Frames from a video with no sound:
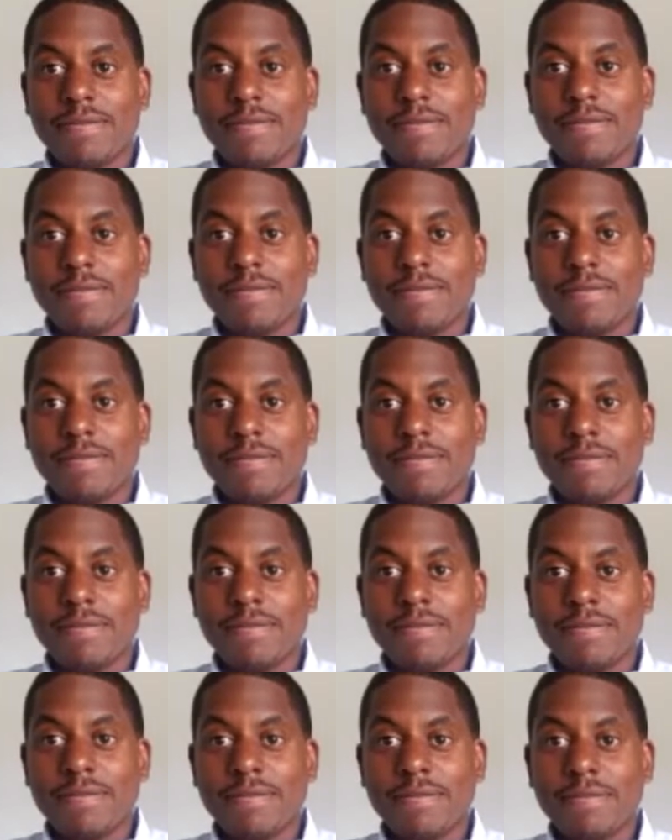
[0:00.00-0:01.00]

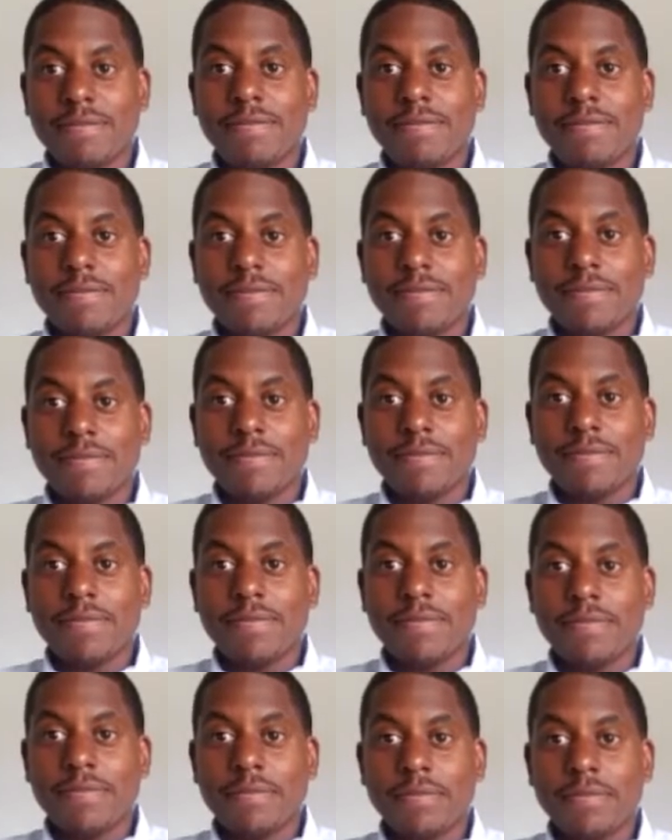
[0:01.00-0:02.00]

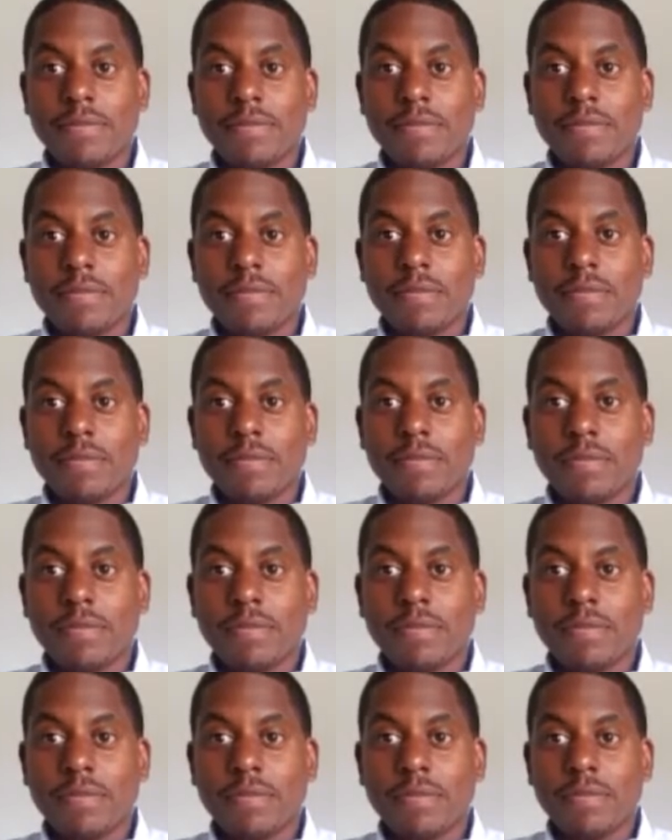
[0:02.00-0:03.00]

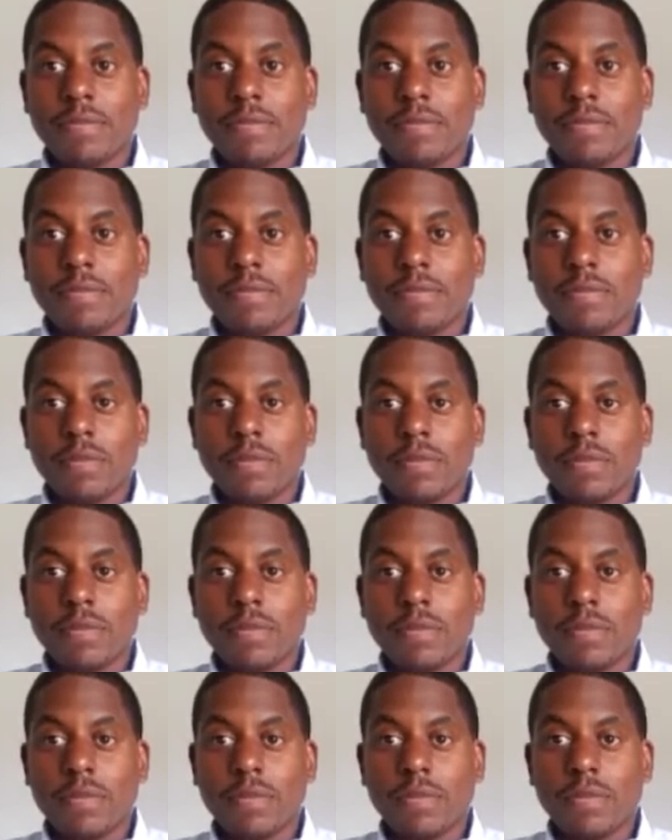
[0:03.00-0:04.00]

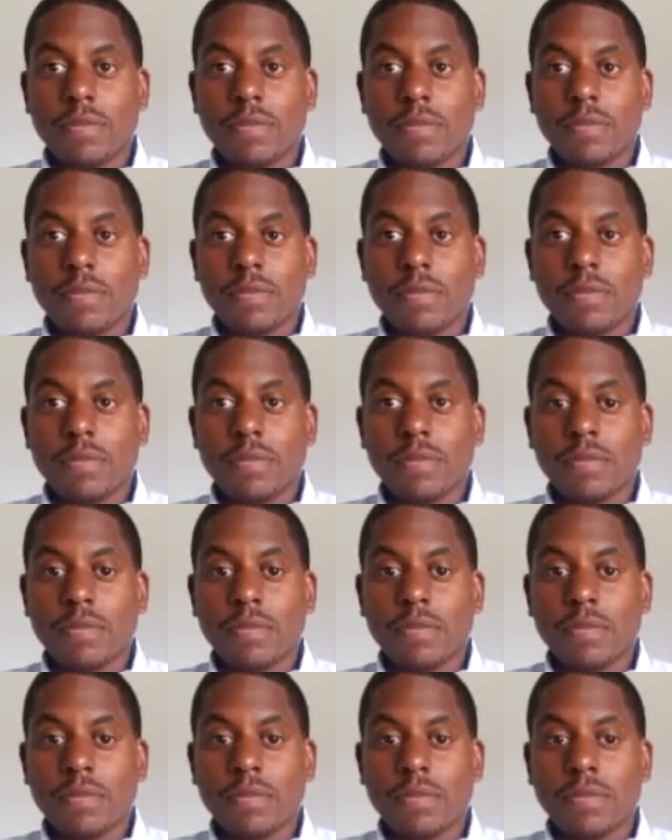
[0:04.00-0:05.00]

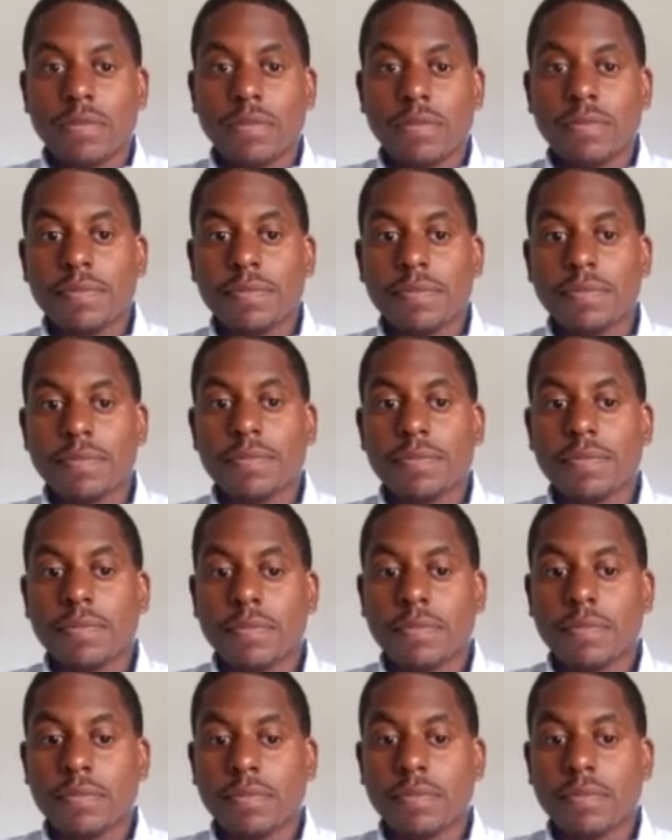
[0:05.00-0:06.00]

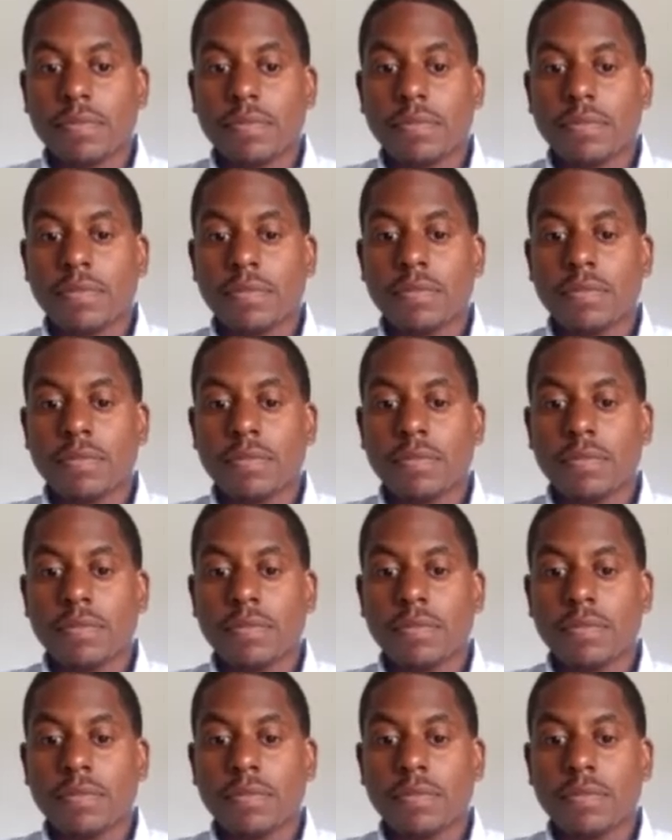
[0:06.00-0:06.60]
(silent)